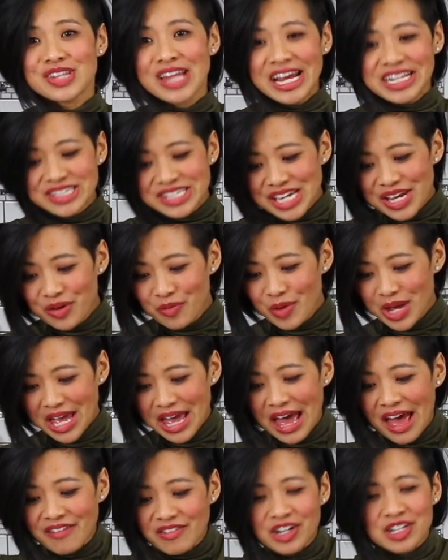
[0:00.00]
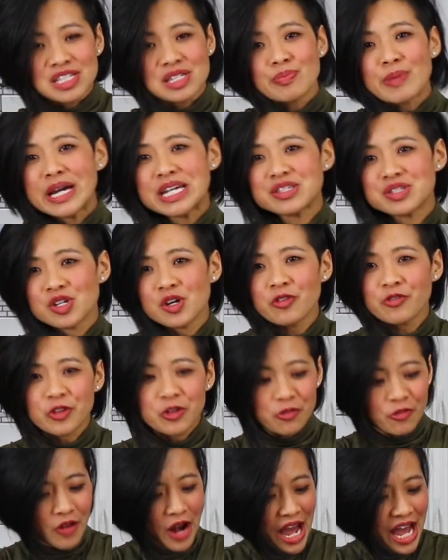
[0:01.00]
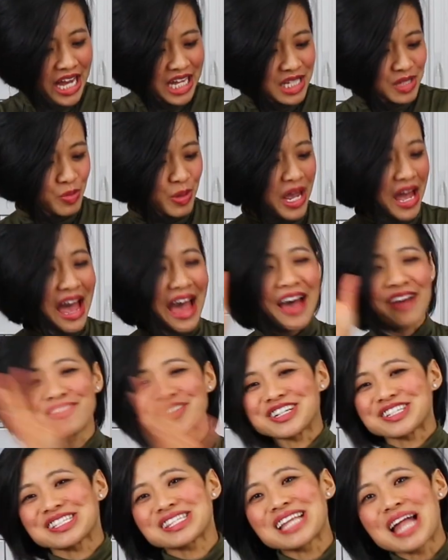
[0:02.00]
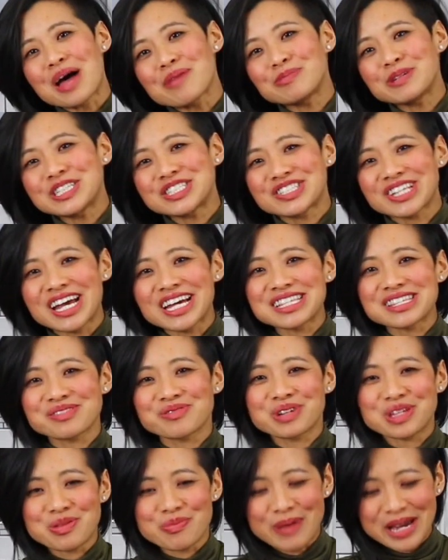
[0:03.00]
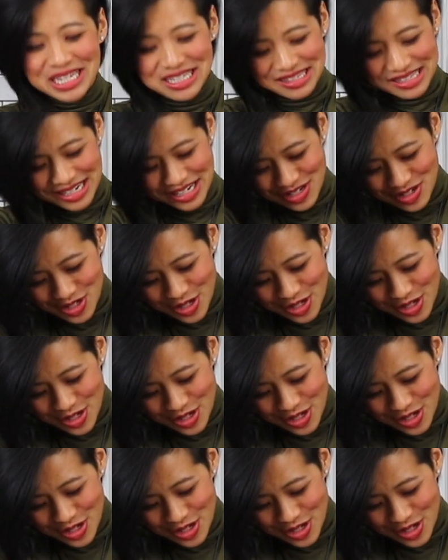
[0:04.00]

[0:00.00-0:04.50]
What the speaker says: that's it. We have our spiced tofu fries, we have our sloppy Jess with bison and